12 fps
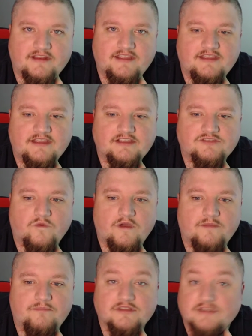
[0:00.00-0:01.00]
is
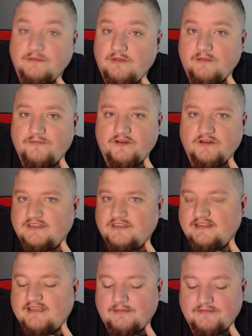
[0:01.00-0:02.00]
what puts him up there into that
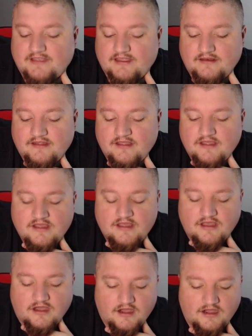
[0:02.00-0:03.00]
top 10.
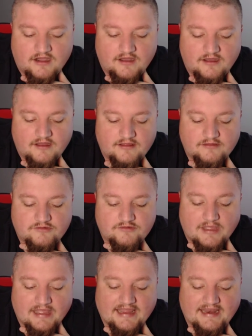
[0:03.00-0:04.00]

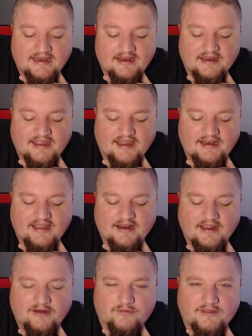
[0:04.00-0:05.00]
Again, I
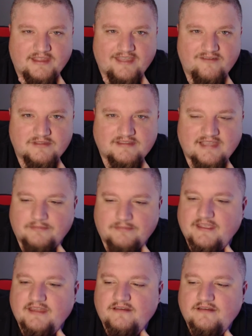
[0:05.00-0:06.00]
don't really have him at top
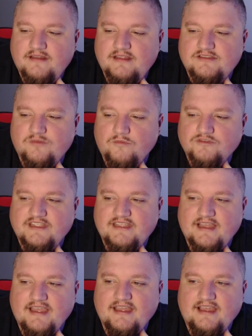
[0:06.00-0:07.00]
10. It's almost like
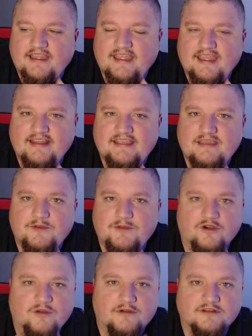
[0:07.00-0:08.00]
I had him and
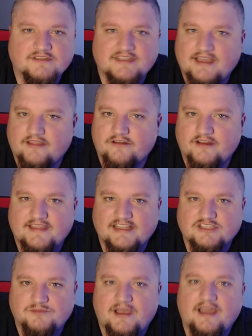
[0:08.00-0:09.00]
Herbert together at that
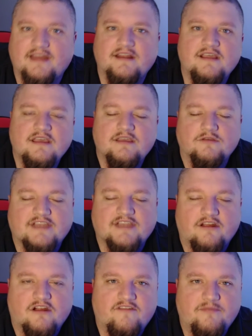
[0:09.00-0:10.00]
spot. It was kind of
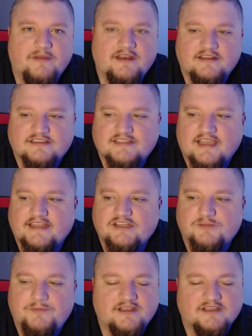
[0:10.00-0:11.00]
hard for me to decide
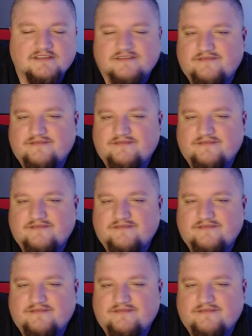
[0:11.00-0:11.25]
just because of